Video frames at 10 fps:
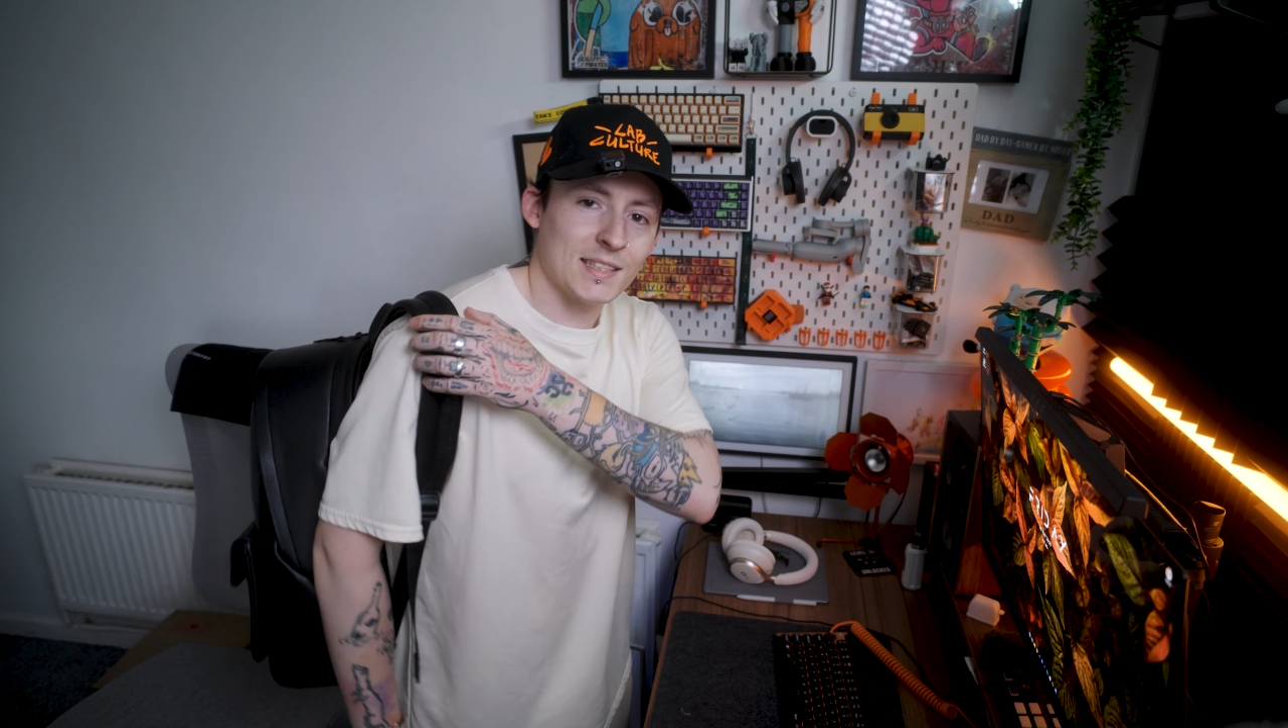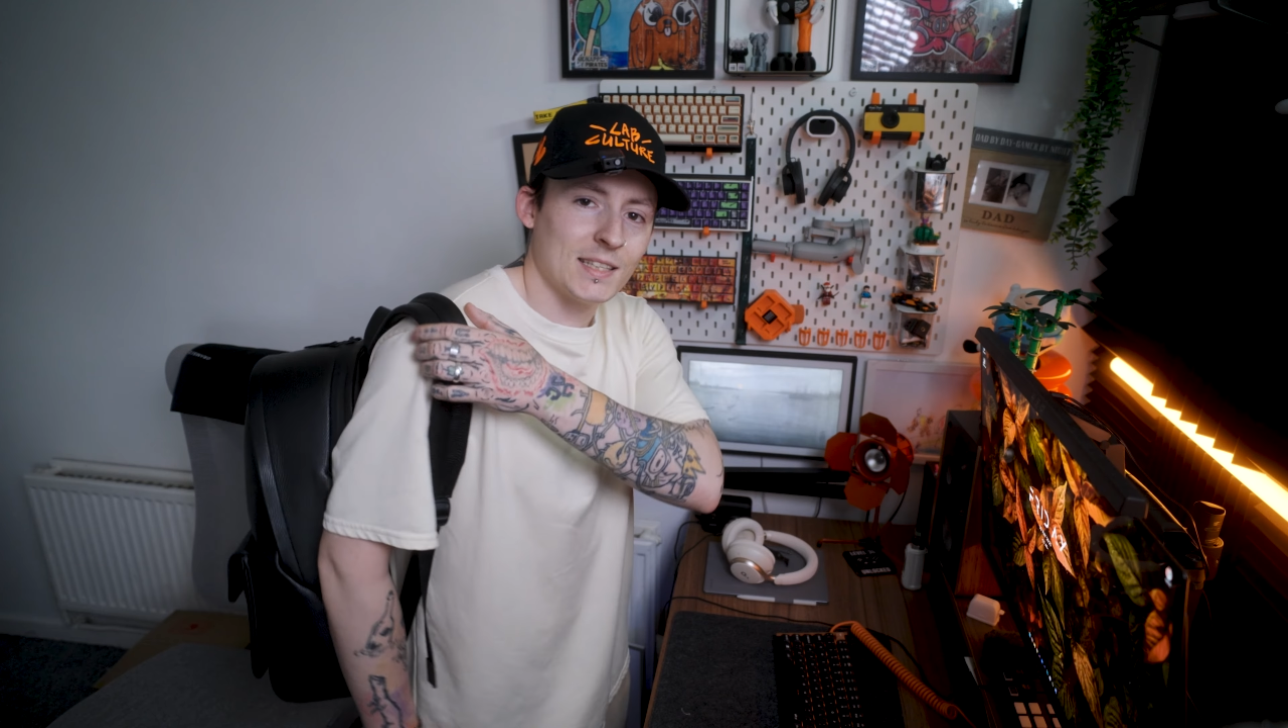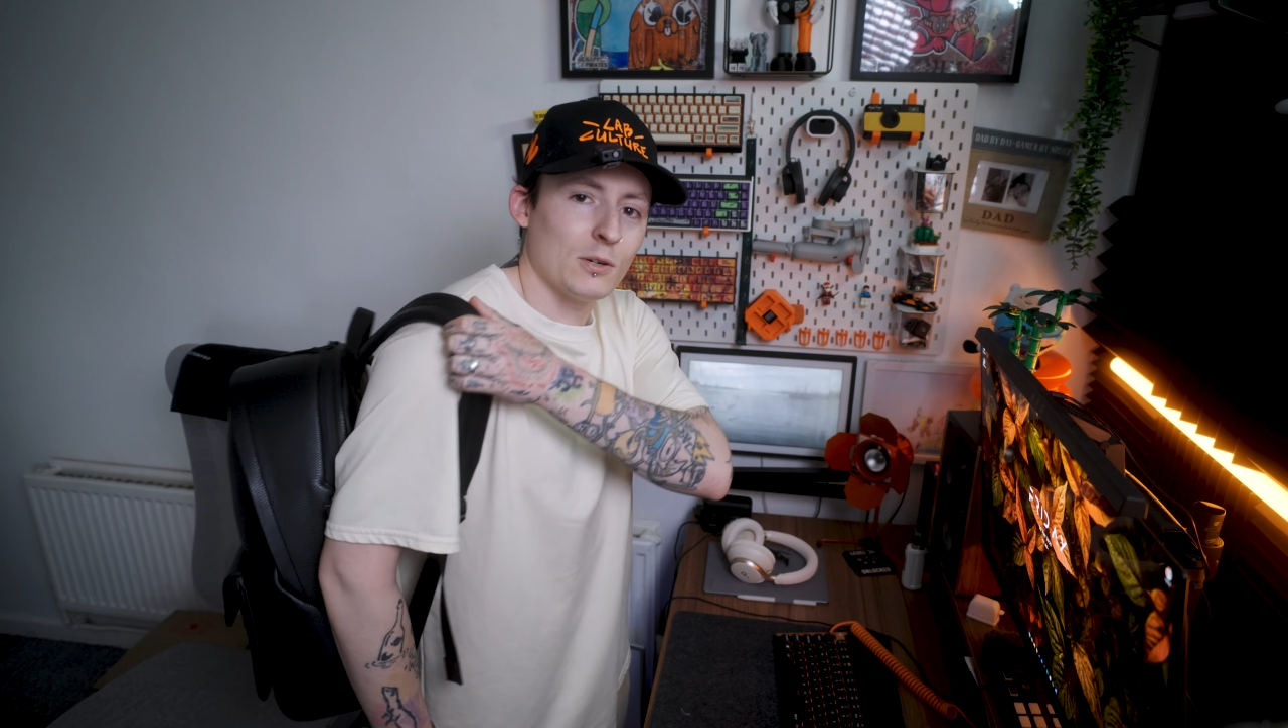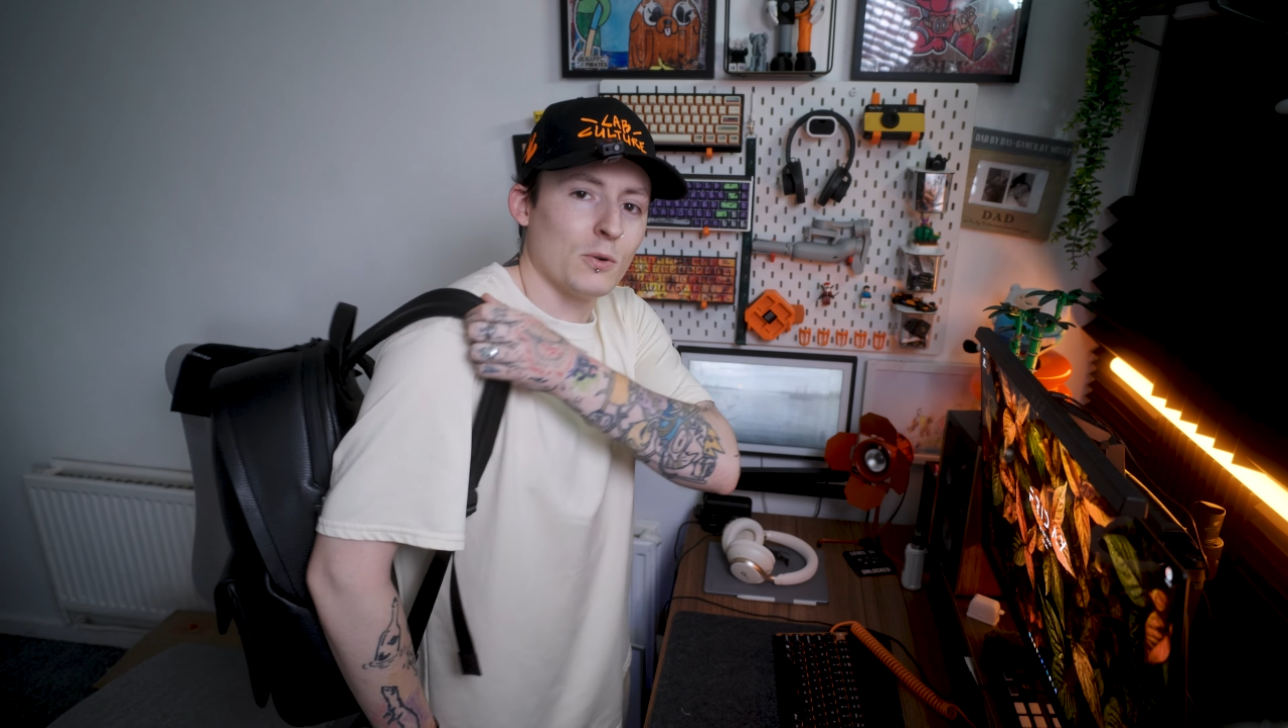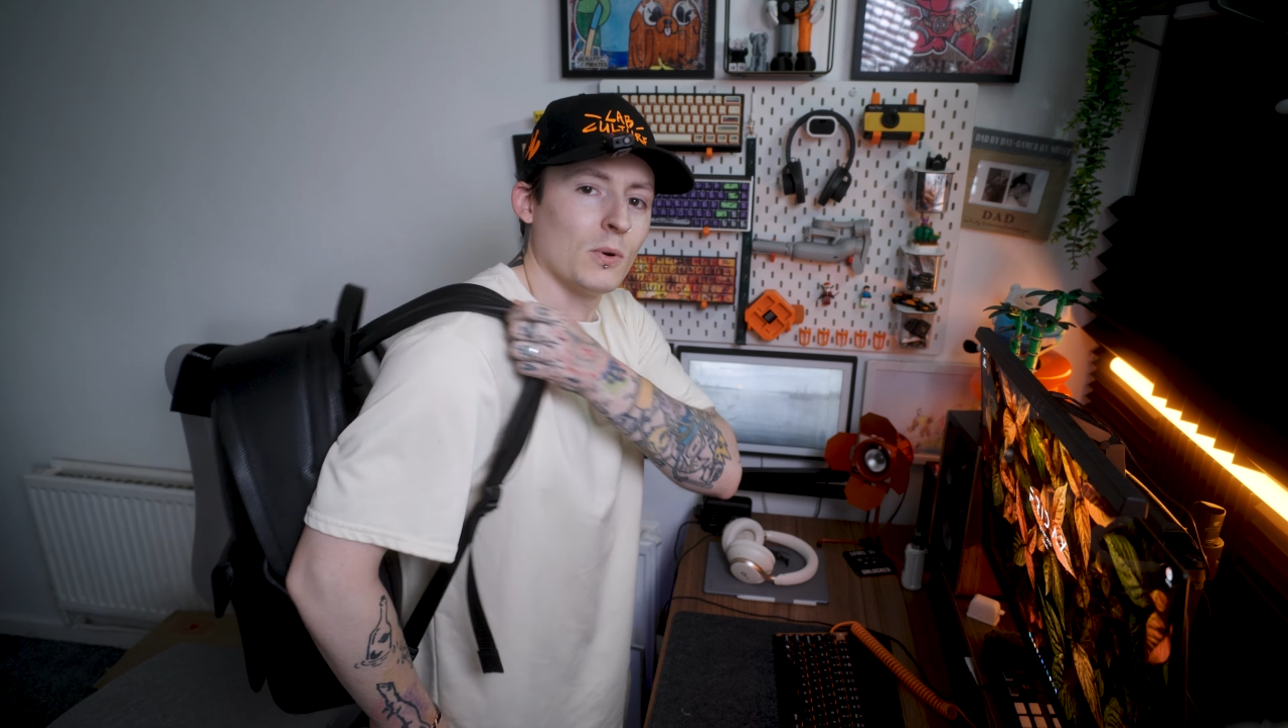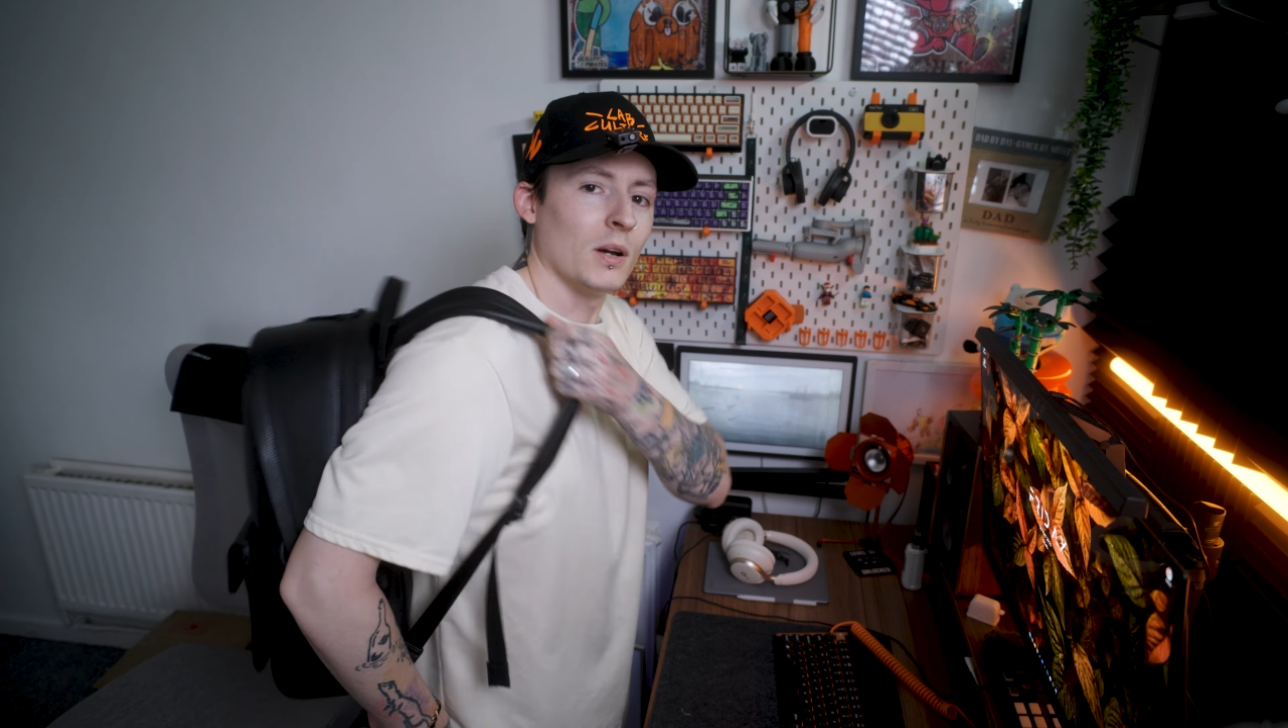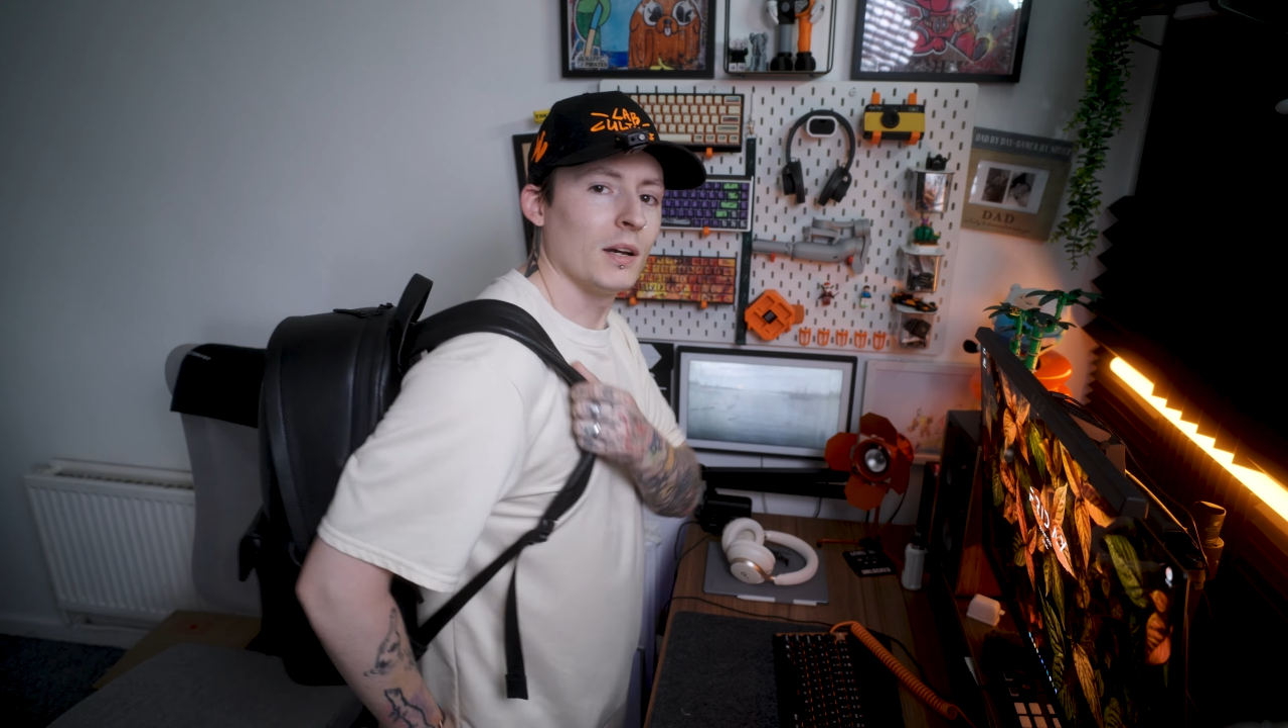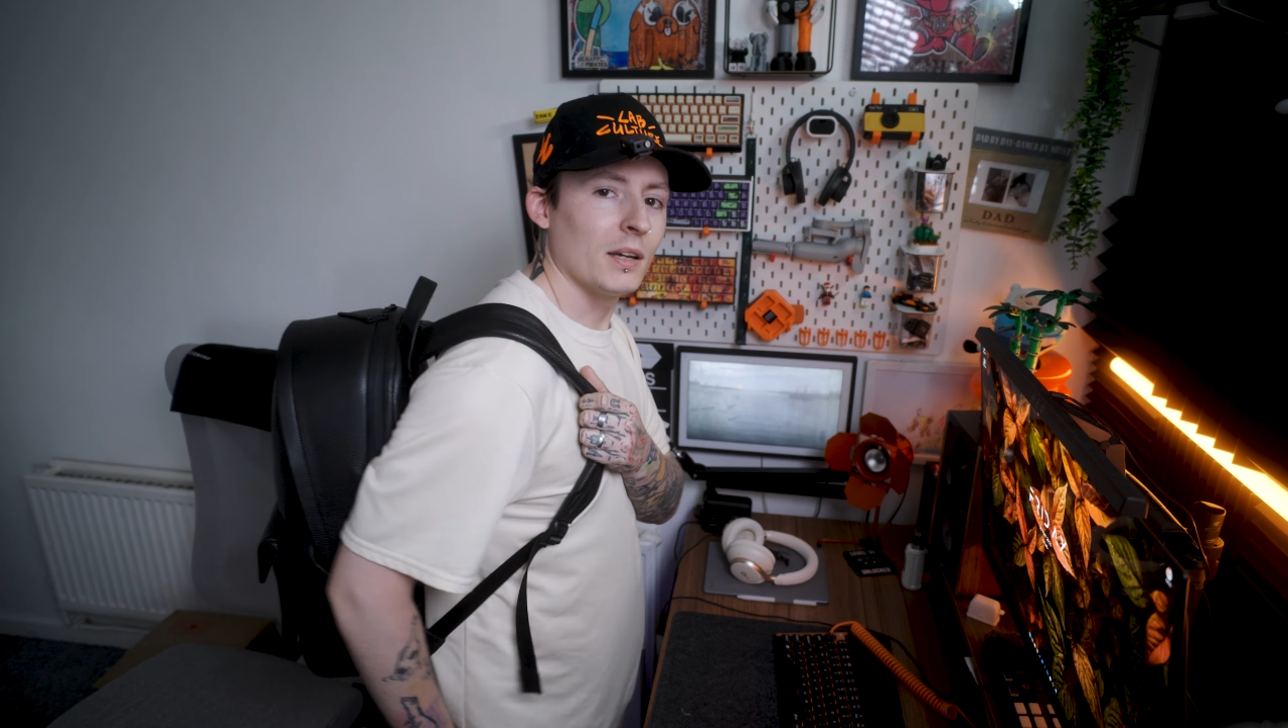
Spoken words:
still,